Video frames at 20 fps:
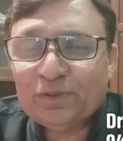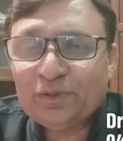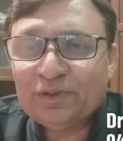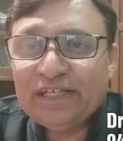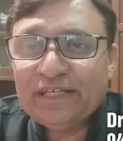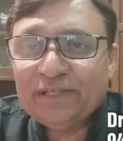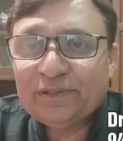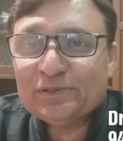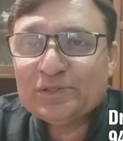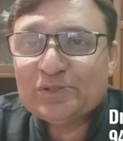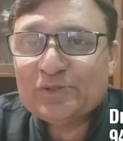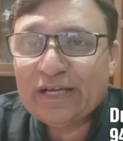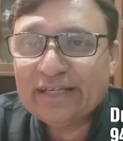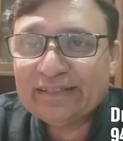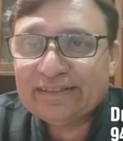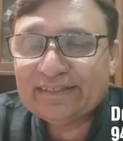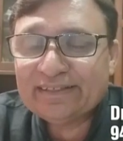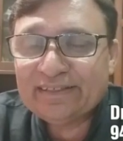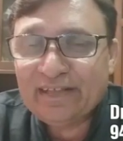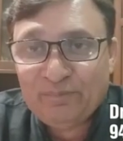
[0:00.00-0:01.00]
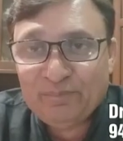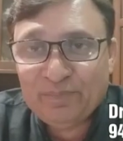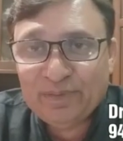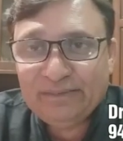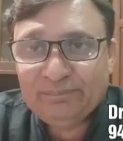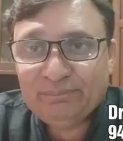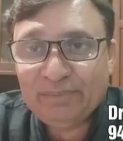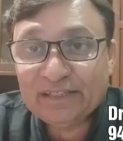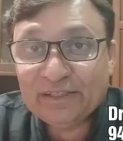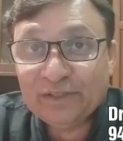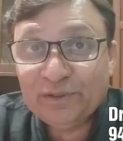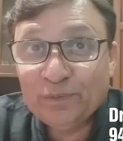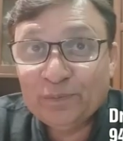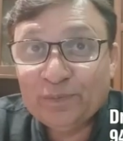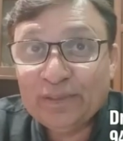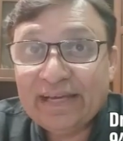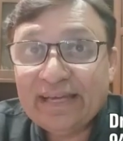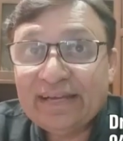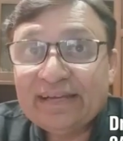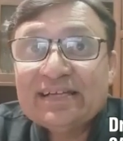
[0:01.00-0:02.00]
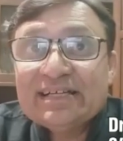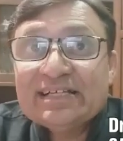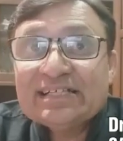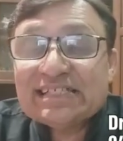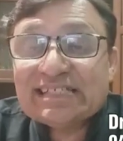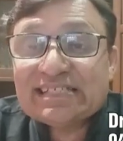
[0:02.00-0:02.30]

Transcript: No need to join the company, but you can